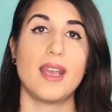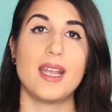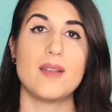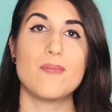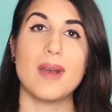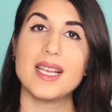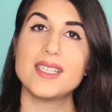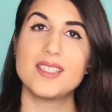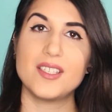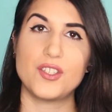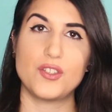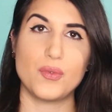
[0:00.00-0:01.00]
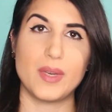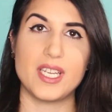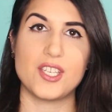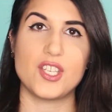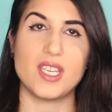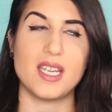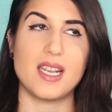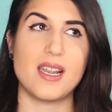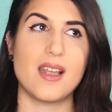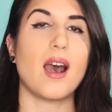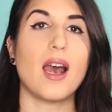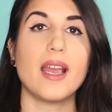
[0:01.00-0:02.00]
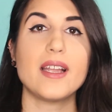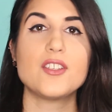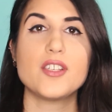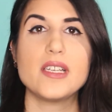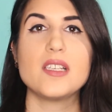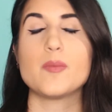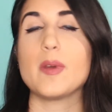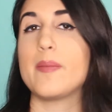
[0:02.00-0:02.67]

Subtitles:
In my situation, I changed my